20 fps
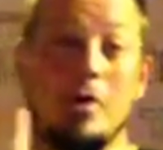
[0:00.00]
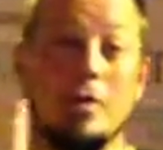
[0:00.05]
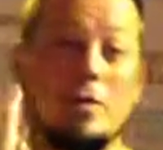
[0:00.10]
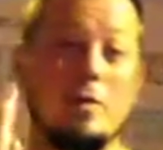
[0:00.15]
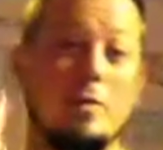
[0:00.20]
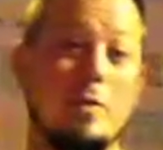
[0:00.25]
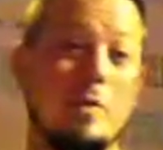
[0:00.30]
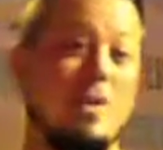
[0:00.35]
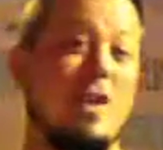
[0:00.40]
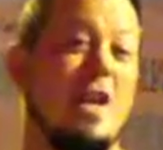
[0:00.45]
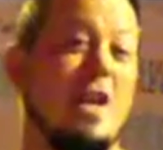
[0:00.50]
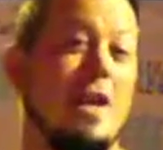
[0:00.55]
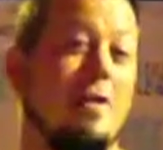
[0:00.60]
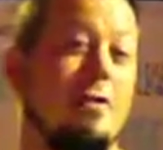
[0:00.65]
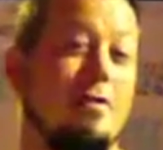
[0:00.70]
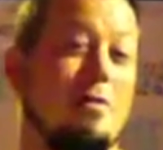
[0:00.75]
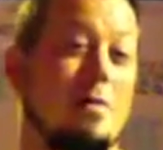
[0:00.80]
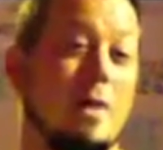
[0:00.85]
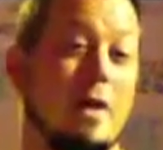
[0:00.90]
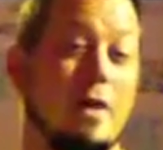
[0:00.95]
So I want to thank
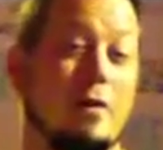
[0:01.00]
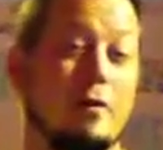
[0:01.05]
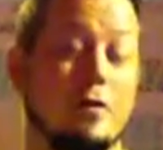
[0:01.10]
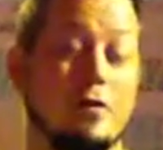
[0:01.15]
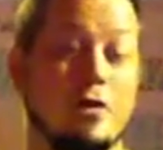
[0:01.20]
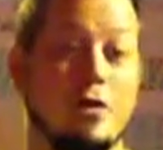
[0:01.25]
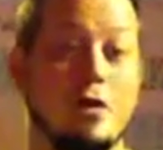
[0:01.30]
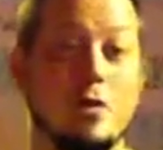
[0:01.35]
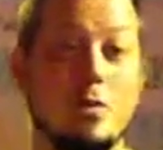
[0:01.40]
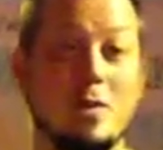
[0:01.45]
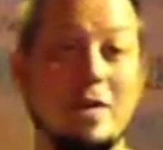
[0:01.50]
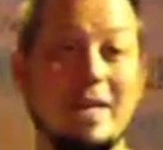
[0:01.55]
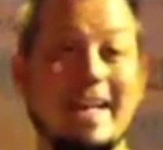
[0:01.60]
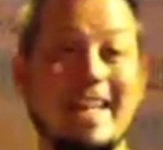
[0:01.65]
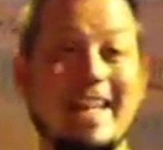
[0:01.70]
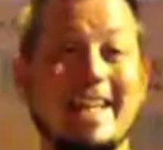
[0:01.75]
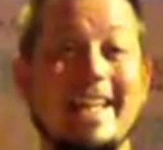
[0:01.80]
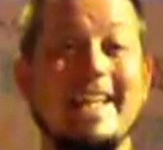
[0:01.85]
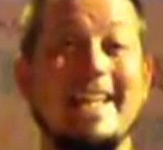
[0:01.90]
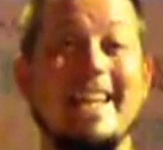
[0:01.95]
everybody for tuning
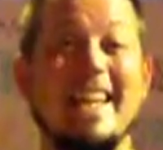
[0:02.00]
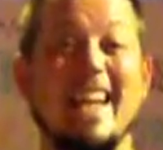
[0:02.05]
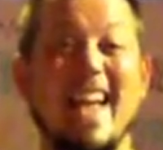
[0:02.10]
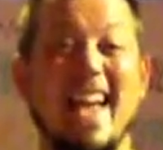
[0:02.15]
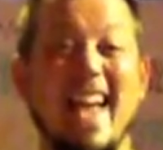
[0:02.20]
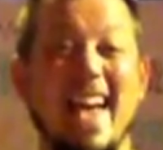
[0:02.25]
in,